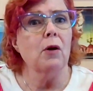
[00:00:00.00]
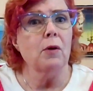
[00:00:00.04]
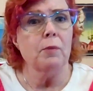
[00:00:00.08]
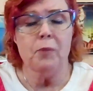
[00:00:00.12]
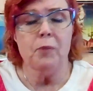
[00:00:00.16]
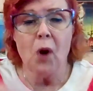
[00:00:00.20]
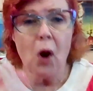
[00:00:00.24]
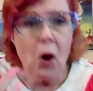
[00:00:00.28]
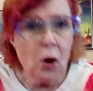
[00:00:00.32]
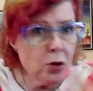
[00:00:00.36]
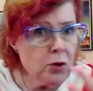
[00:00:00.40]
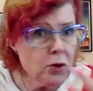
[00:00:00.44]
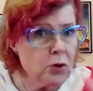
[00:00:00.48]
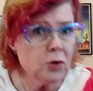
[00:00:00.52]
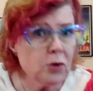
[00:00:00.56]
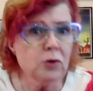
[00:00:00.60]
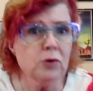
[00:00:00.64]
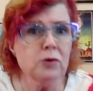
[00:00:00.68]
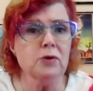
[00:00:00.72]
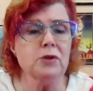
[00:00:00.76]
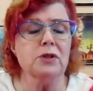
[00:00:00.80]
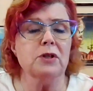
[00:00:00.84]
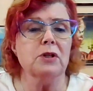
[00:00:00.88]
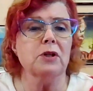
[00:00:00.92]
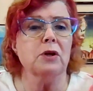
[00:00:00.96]

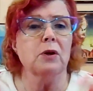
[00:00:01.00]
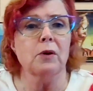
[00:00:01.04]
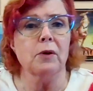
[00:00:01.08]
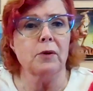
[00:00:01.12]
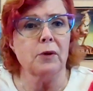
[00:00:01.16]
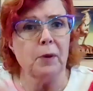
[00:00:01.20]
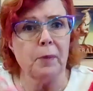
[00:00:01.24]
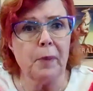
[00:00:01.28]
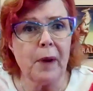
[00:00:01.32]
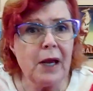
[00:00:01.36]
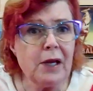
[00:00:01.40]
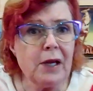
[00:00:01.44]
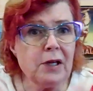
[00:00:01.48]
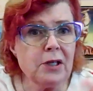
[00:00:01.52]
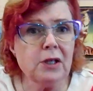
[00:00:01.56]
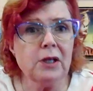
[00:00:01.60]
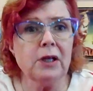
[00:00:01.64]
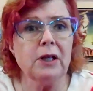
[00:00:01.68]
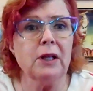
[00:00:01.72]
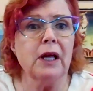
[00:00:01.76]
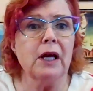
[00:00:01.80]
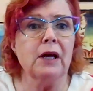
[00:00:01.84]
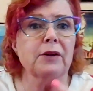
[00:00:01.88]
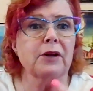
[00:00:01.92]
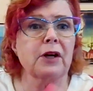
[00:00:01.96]
partners in the, or the patient
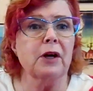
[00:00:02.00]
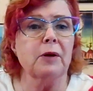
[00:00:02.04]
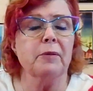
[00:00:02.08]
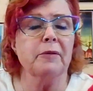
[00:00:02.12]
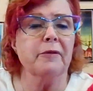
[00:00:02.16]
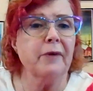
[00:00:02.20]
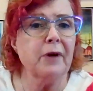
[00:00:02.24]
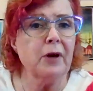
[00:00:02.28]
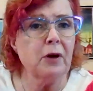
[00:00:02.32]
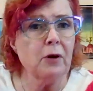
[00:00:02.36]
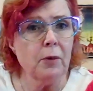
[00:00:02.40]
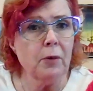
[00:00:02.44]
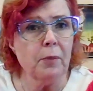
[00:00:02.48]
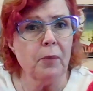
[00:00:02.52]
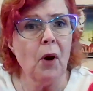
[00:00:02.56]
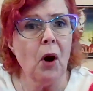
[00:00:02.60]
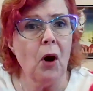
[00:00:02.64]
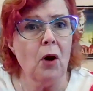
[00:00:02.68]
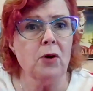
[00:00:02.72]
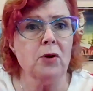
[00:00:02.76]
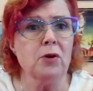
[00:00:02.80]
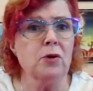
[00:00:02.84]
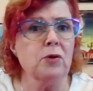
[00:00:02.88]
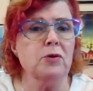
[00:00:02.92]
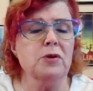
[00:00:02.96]
and the healthcare provider are
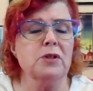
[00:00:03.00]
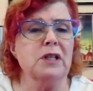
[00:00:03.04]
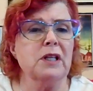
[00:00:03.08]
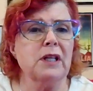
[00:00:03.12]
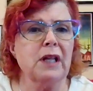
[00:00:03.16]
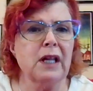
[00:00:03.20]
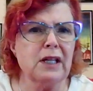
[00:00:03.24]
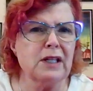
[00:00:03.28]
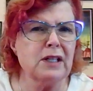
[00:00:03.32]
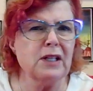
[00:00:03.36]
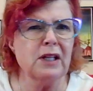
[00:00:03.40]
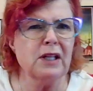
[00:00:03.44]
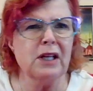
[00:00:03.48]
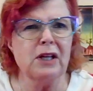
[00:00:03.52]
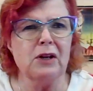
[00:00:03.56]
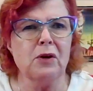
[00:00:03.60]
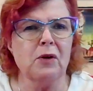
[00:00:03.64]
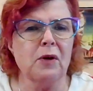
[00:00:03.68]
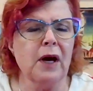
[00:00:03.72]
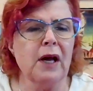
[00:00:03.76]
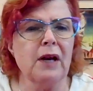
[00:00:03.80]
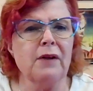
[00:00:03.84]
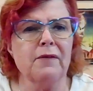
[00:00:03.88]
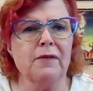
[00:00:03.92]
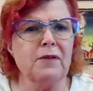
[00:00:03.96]
partners in, you know,
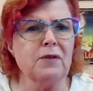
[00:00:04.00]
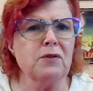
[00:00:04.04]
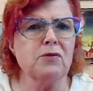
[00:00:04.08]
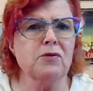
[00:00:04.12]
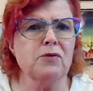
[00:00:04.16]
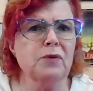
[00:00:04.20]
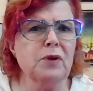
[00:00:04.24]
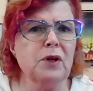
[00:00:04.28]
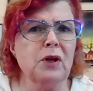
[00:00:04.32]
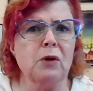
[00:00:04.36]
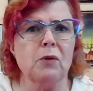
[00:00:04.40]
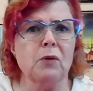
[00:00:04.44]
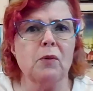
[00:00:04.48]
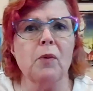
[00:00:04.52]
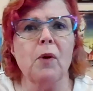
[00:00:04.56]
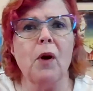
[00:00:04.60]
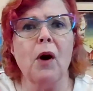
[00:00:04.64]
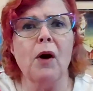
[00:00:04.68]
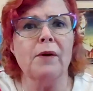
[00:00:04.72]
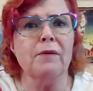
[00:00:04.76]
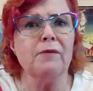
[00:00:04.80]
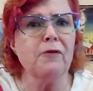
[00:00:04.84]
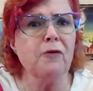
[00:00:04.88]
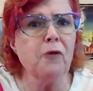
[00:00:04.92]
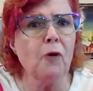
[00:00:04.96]
kind of, you know,
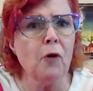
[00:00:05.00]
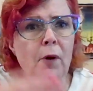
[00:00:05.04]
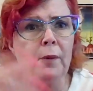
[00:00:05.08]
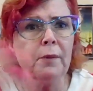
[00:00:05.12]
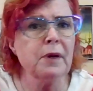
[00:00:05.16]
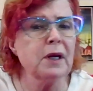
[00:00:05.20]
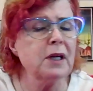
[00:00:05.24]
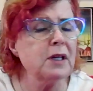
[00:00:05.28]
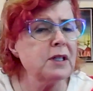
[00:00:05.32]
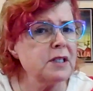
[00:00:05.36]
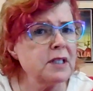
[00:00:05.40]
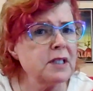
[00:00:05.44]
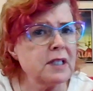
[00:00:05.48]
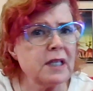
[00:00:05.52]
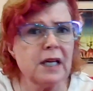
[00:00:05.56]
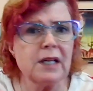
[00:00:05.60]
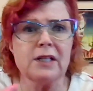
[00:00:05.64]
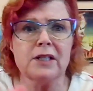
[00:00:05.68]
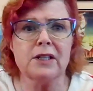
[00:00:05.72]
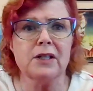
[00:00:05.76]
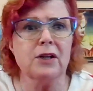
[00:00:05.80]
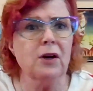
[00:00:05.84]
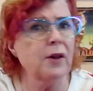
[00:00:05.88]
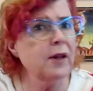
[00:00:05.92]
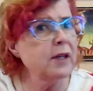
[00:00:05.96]
informed
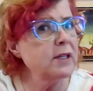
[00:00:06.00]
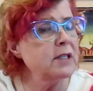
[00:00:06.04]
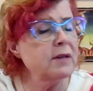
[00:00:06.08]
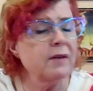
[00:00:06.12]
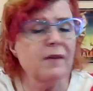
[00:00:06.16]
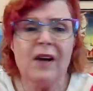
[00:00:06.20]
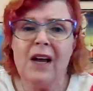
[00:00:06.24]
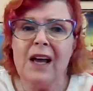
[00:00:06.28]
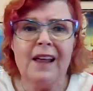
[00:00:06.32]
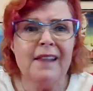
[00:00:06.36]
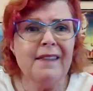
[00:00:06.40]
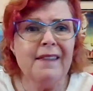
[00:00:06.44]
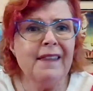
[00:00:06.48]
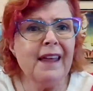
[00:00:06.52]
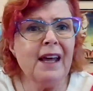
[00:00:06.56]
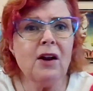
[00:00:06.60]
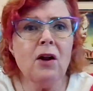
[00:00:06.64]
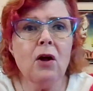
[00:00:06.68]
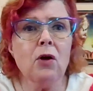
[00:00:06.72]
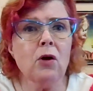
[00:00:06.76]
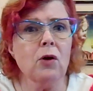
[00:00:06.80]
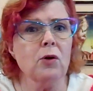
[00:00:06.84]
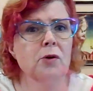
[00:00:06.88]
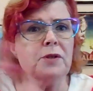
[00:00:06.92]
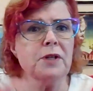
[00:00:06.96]
consent and all this stuff. That
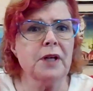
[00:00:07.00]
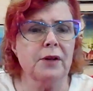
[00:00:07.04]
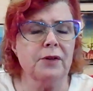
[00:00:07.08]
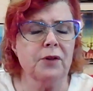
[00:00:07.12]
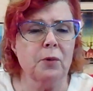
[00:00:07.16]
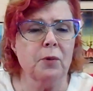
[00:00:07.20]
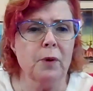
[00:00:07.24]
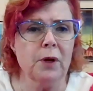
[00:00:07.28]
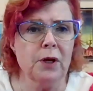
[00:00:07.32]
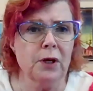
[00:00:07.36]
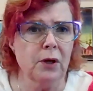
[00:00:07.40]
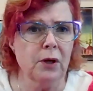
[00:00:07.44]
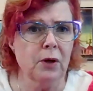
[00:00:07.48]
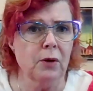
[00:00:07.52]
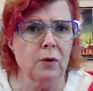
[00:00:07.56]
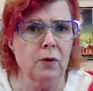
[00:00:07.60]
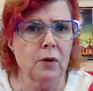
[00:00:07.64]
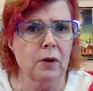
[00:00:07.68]
all goes out the window